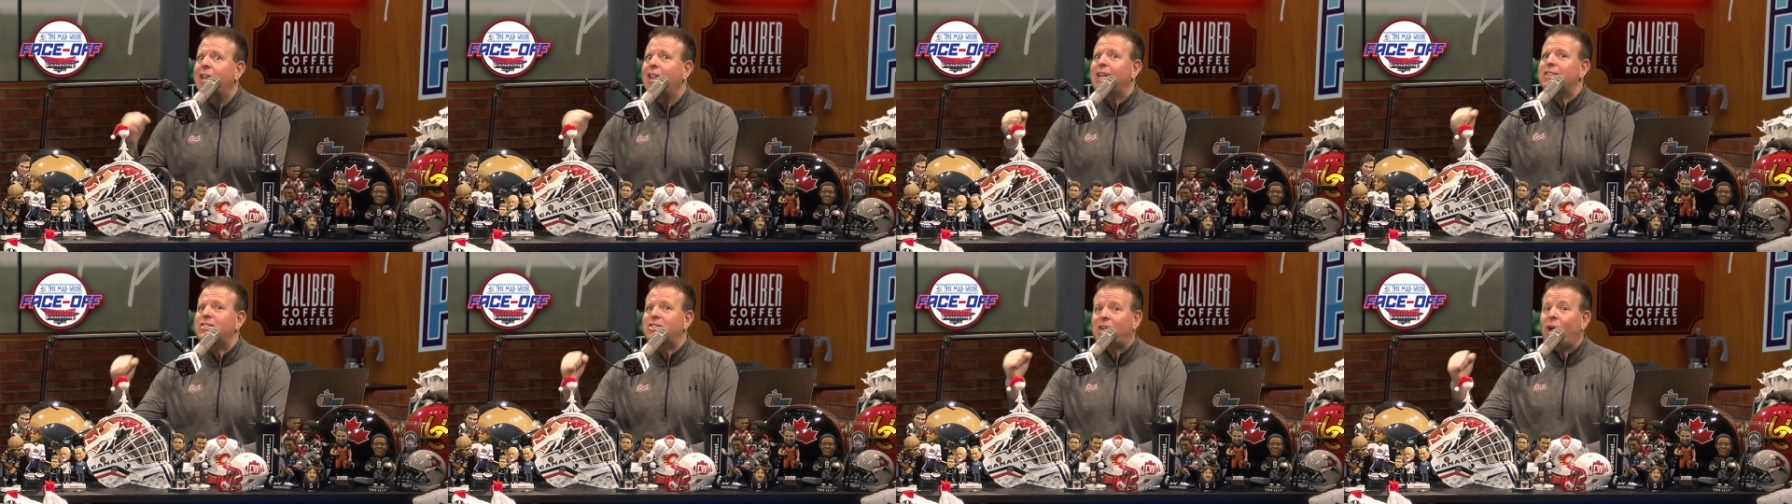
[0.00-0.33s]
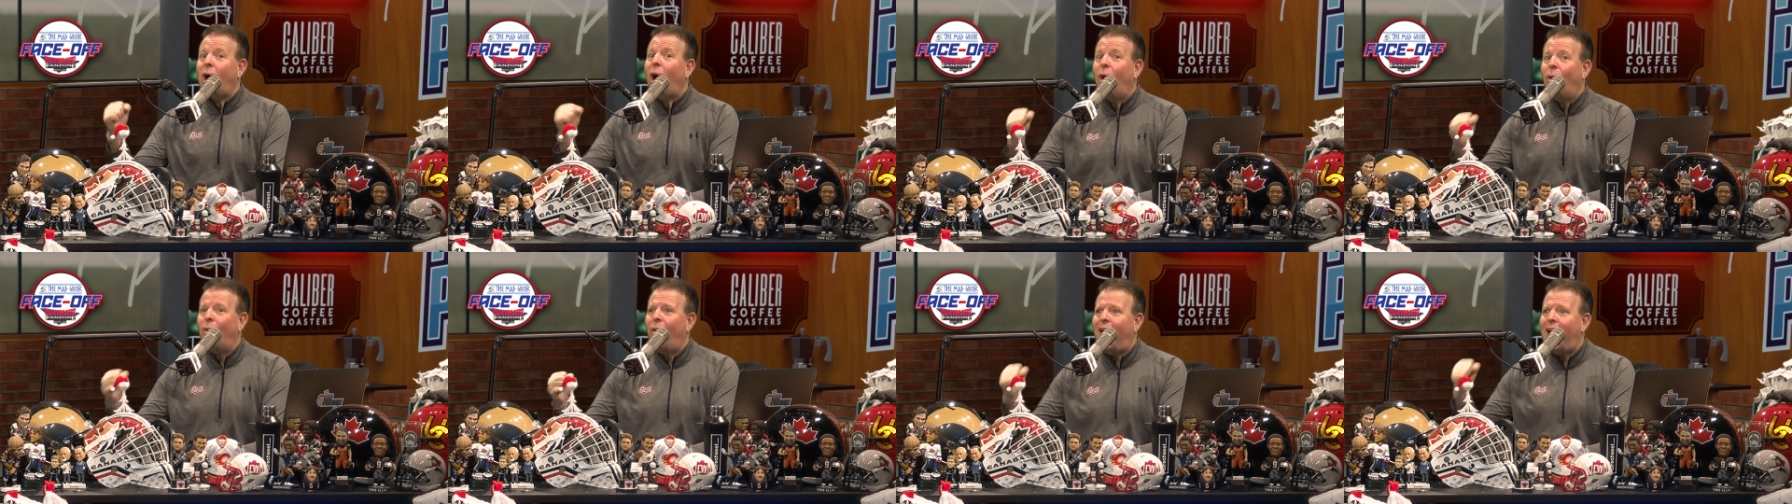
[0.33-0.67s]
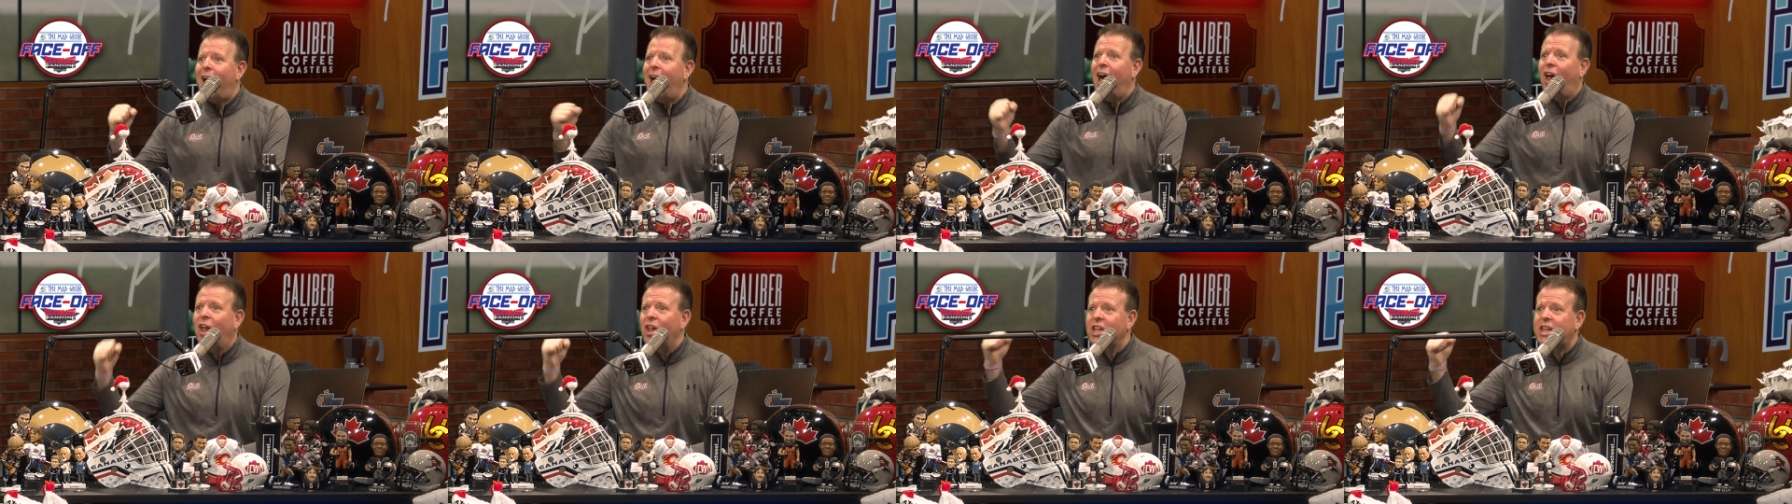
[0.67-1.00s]
let's go,
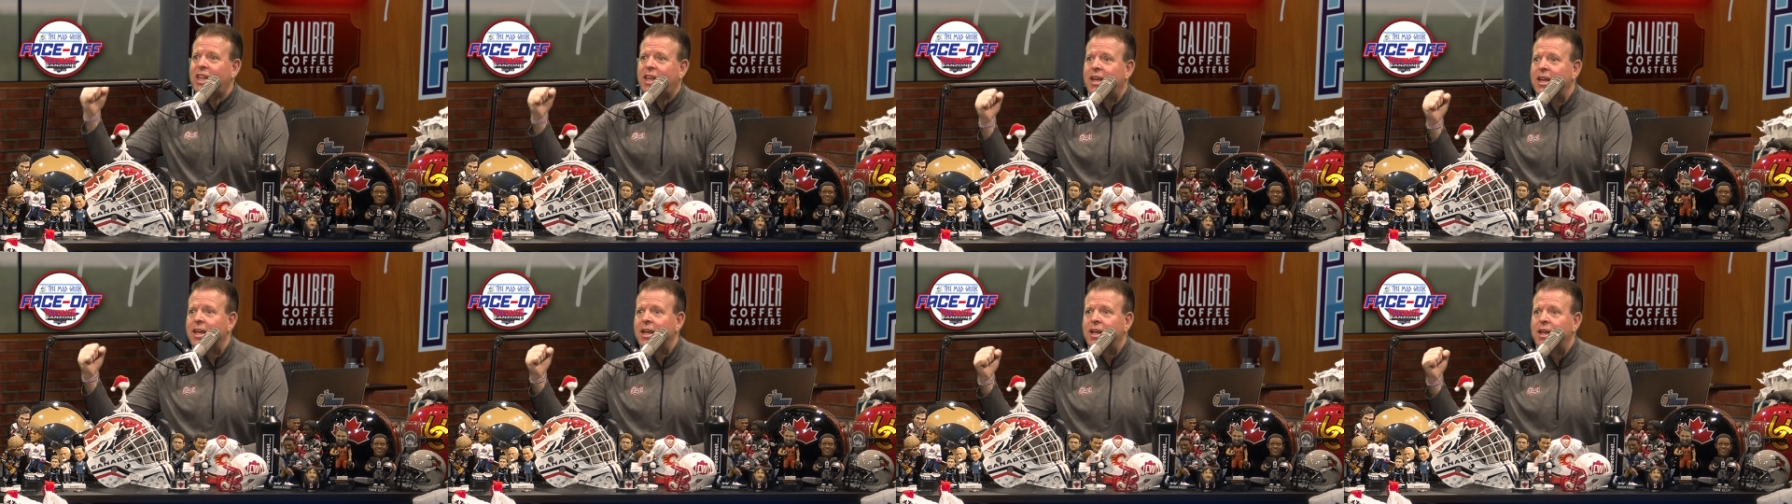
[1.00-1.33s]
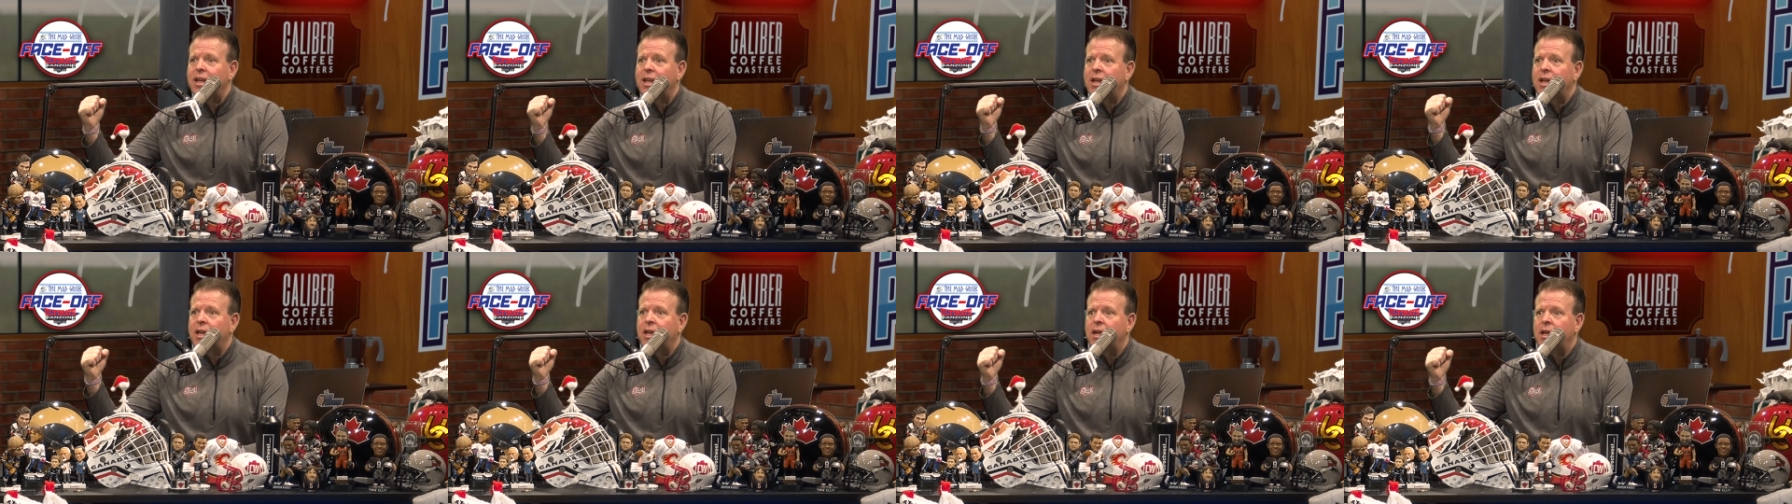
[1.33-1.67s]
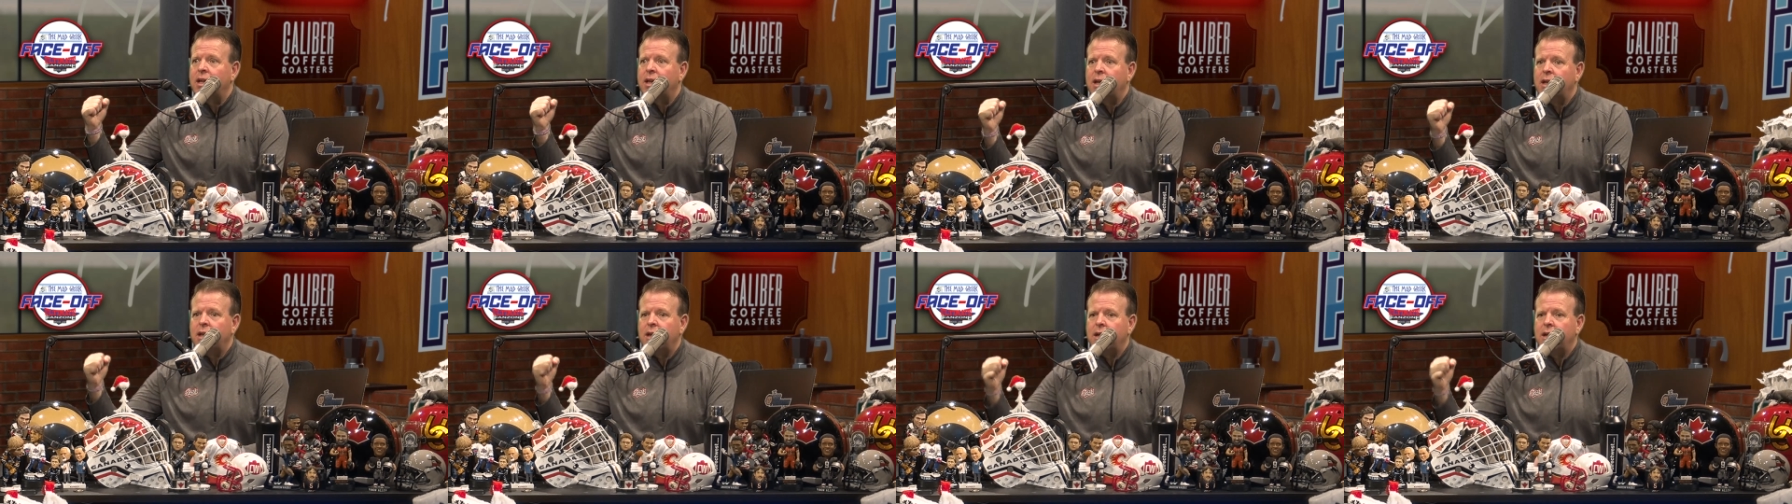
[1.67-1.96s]
Elk! No.